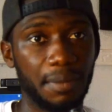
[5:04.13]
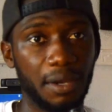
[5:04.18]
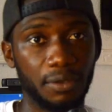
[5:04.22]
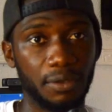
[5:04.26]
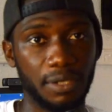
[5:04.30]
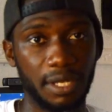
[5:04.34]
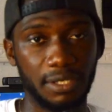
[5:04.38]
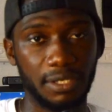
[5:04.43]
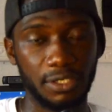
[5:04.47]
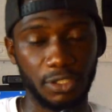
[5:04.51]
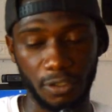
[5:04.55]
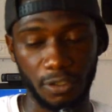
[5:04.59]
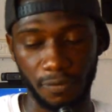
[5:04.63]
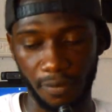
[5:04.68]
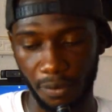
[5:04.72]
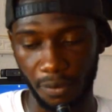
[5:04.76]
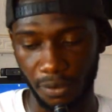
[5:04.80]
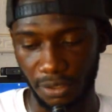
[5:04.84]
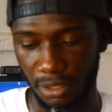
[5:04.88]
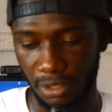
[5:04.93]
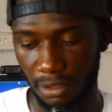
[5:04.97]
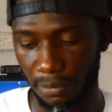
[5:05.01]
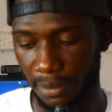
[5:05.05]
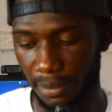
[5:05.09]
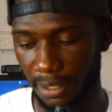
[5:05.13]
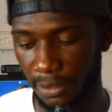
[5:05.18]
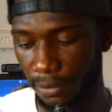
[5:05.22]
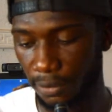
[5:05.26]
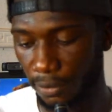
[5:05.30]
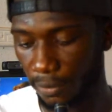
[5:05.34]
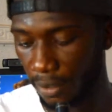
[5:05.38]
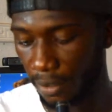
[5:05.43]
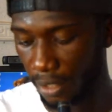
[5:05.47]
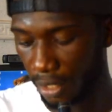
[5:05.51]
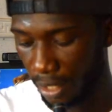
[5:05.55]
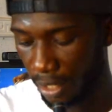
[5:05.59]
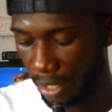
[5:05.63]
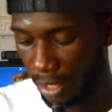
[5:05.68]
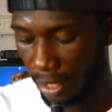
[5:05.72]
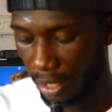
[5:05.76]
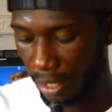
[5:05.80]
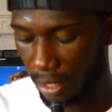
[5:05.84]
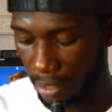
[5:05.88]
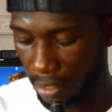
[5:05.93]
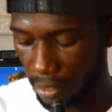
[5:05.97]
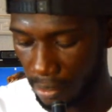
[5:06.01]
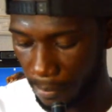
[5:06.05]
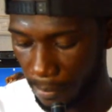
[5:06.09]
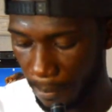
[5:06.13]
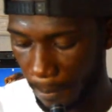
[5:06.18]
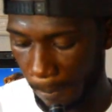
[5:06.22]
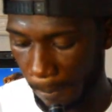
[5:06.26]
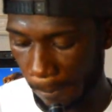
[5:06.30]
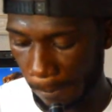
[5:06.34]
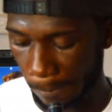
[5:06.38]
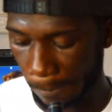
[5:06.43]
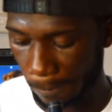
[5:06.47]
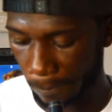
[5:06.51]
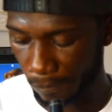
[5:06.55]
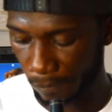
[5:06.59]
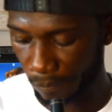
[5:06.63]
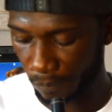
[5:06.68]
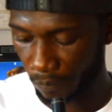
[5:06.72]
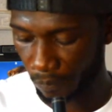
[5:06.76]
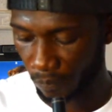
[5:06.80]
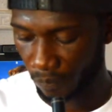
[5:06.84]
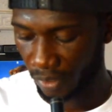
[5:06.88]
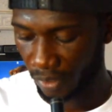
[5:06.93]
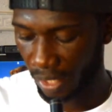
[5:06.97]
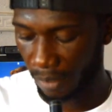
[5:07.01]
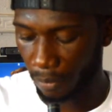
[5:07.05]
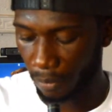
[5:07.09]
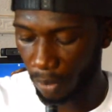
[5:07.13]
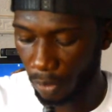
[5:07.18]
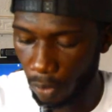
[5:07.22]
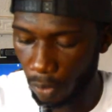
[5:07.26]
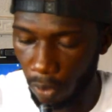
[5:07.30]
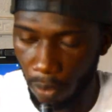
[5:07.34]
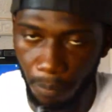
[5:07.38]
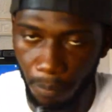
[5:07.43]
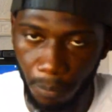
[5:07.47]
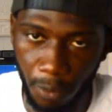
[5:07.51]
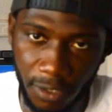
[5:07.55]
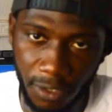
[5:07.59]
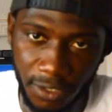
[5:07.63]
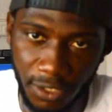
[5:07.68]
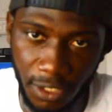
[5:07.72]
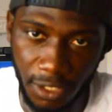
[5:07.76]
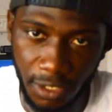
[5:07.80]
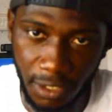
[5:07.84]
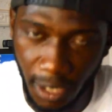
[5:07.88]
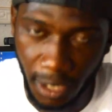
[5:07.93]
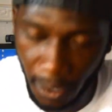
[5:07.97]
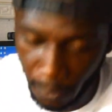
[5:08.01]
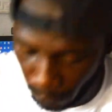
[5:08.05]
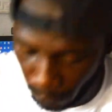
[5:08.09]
I ordered this stuff, I was in Ibadan. I'm going to unbox it now.